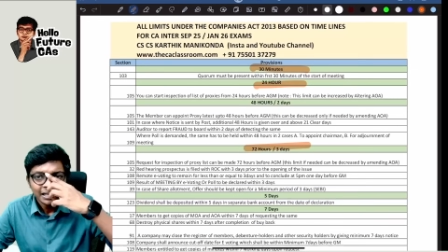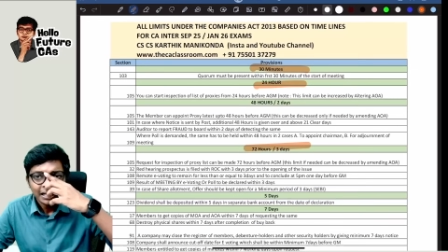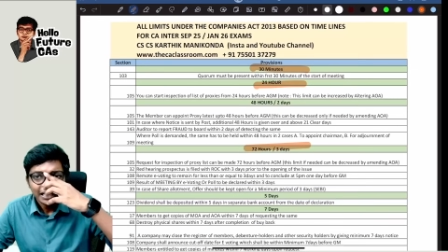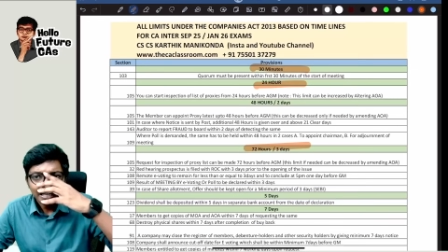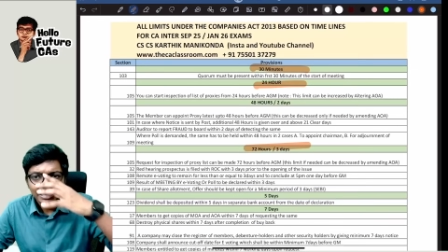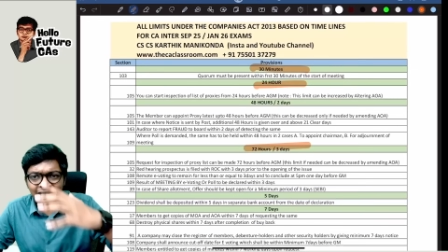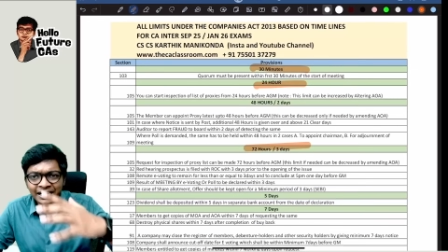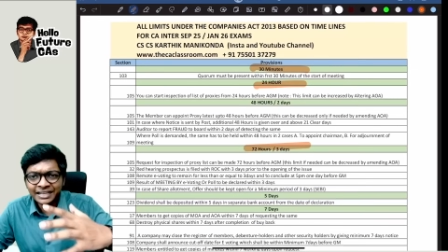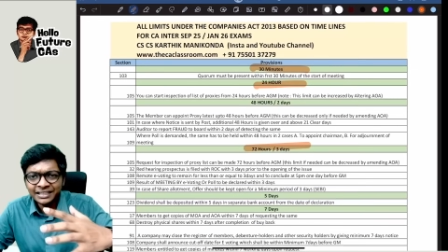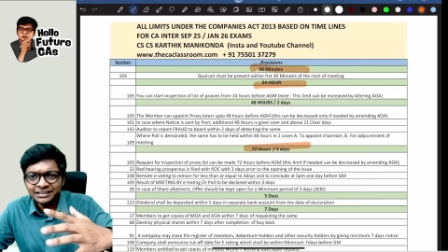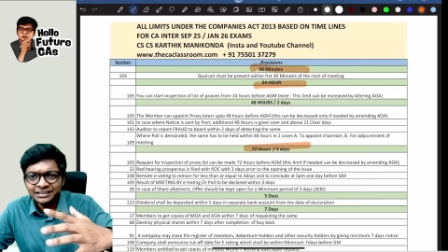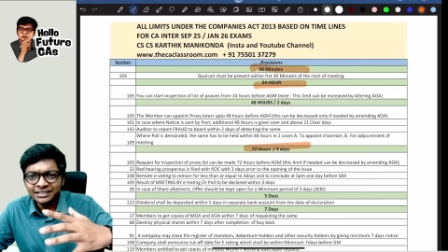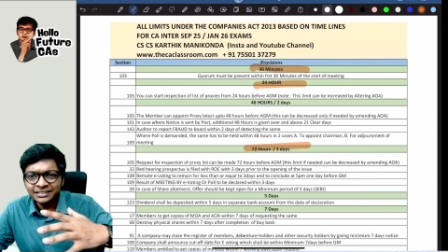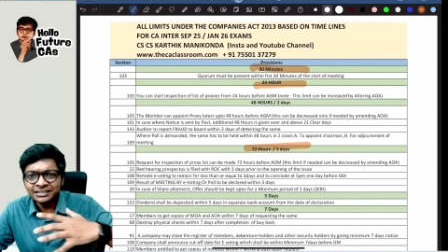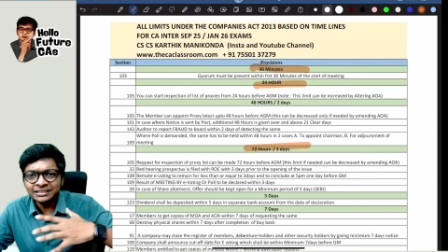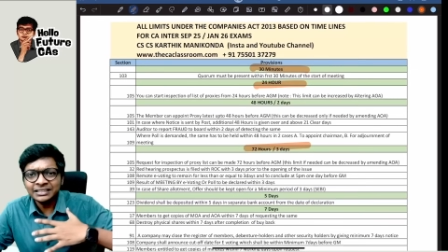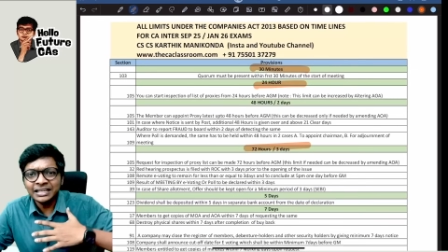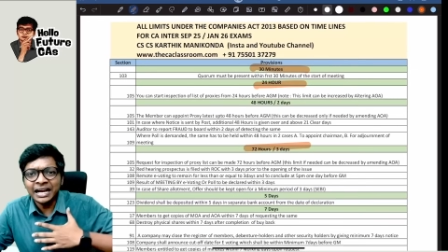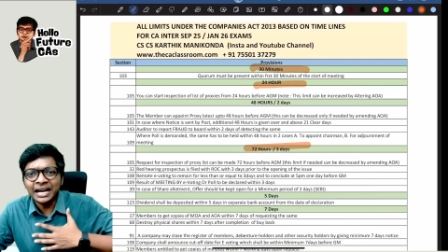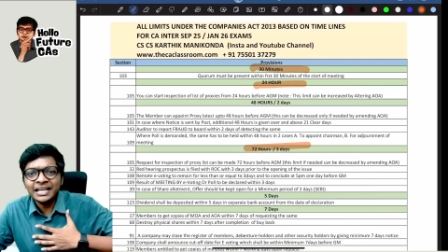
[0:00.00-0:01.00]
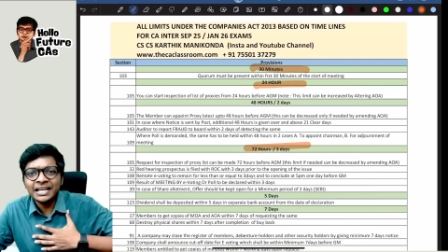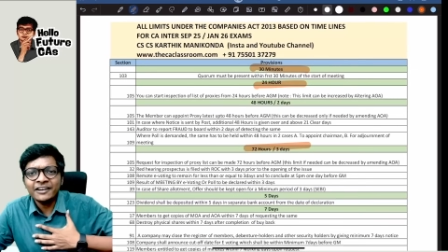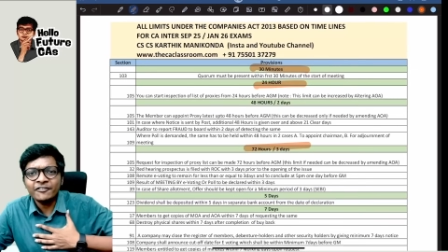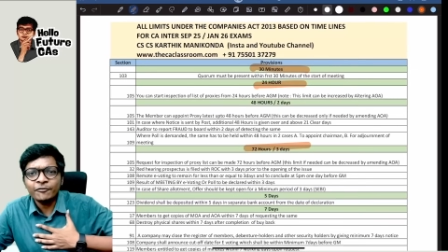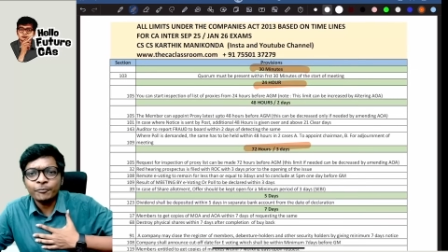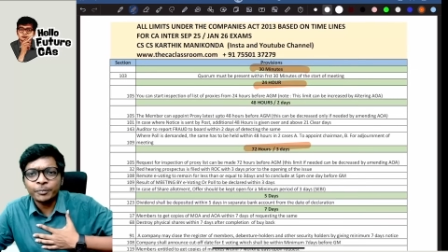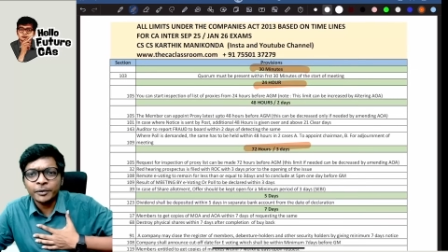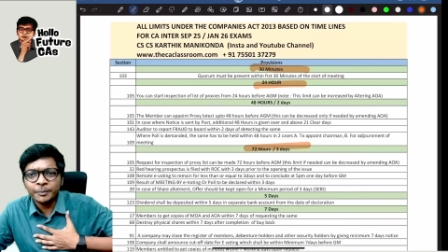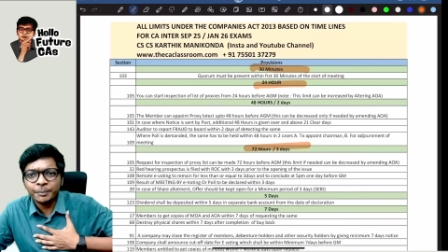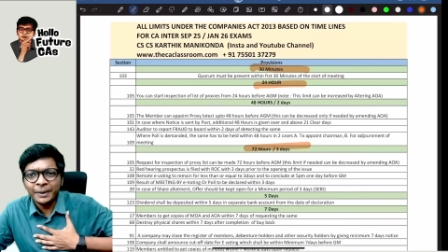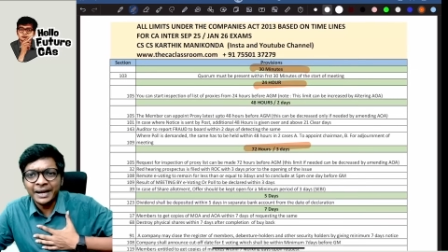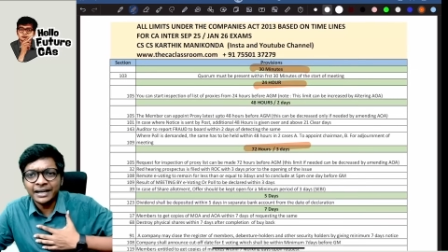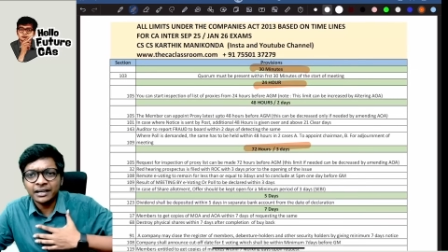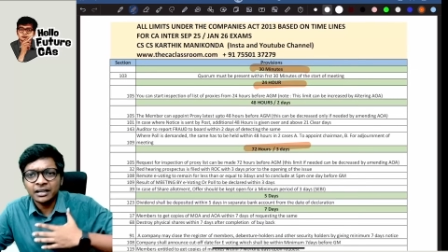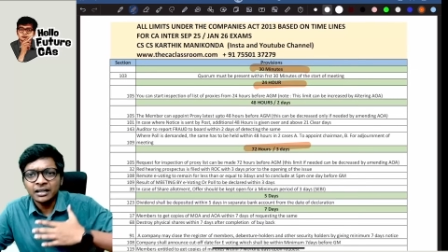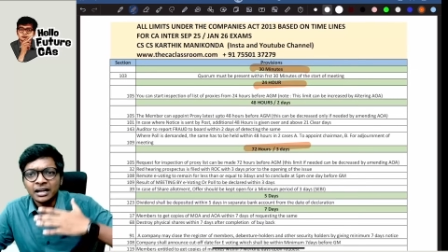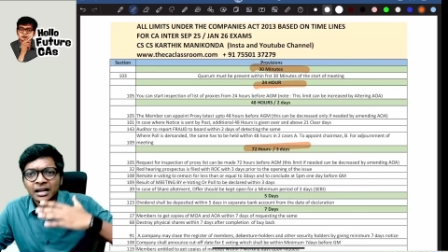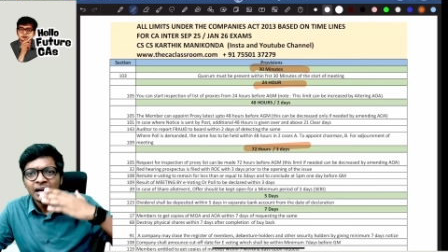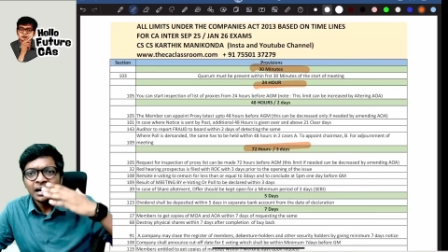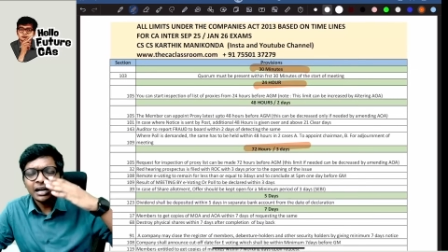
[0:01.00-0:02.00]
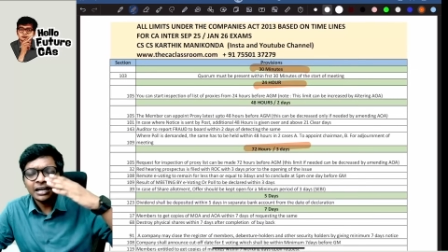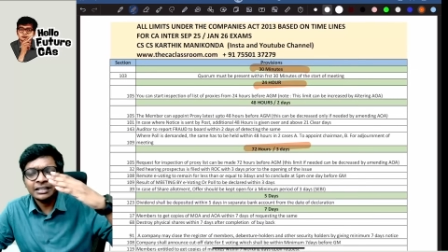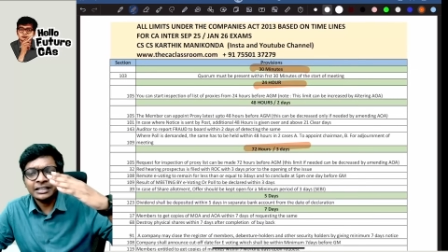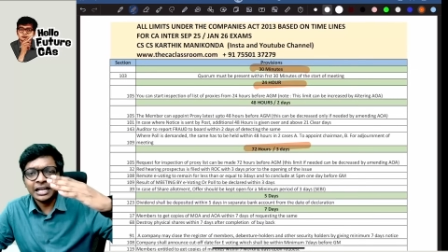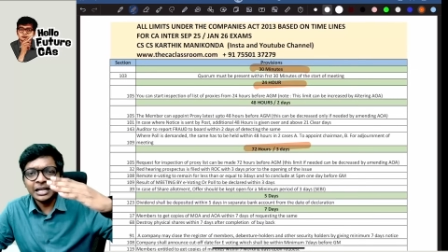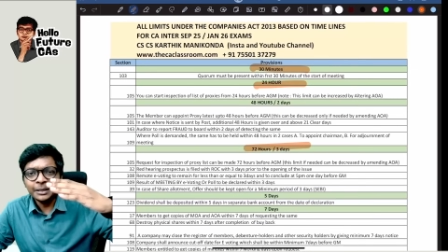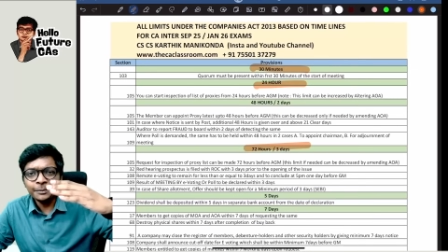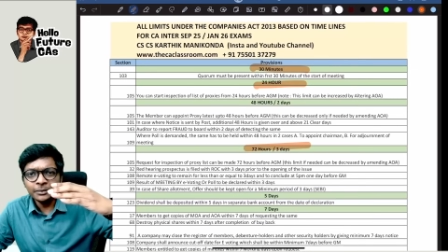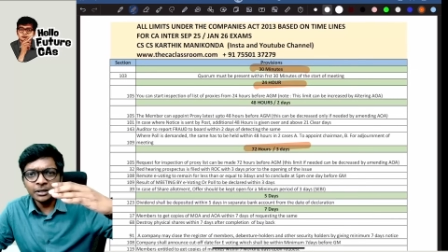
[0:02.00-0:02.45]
Like this, I have prepared a time